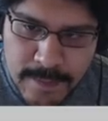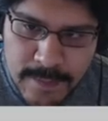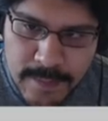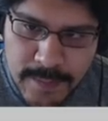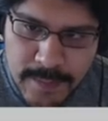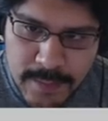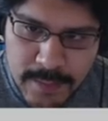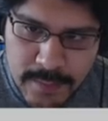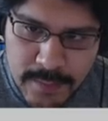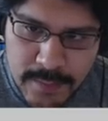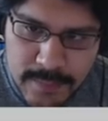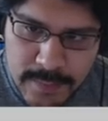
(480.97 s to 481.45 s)

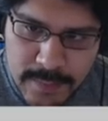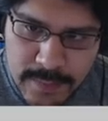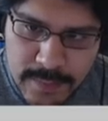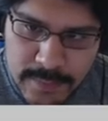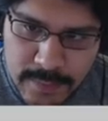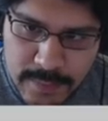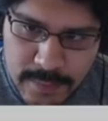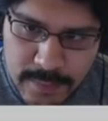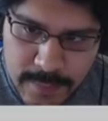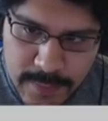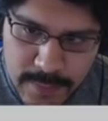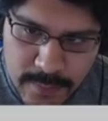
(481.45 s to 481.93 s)
There you go. That's
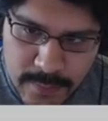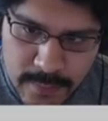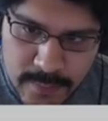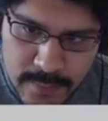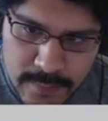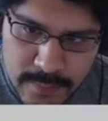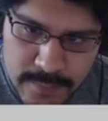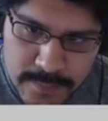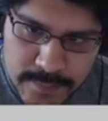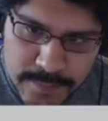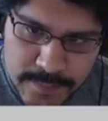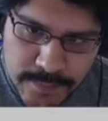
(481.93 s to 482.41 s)
looking pretty
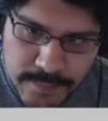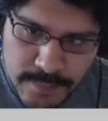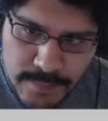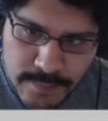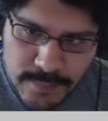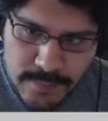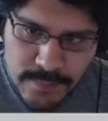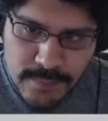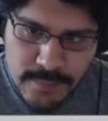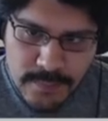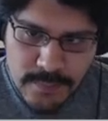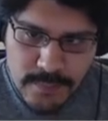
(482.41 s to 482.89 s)
cool.
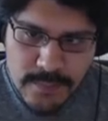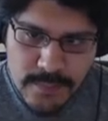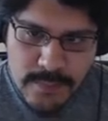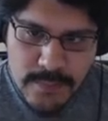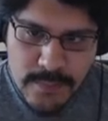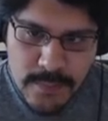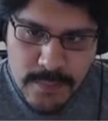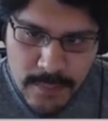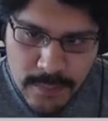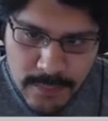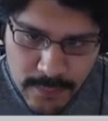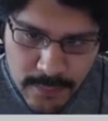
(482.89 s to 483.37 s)

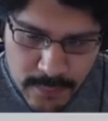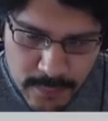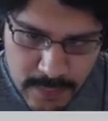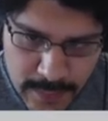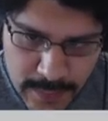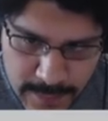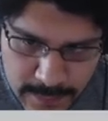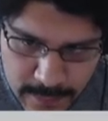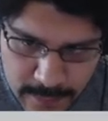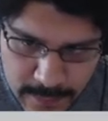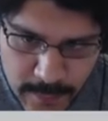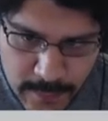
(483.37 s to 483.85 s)
So
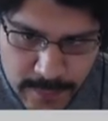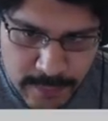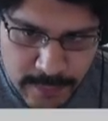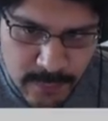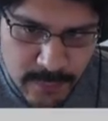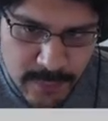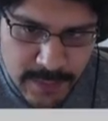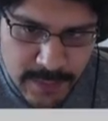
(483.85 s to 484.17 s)
at this point, you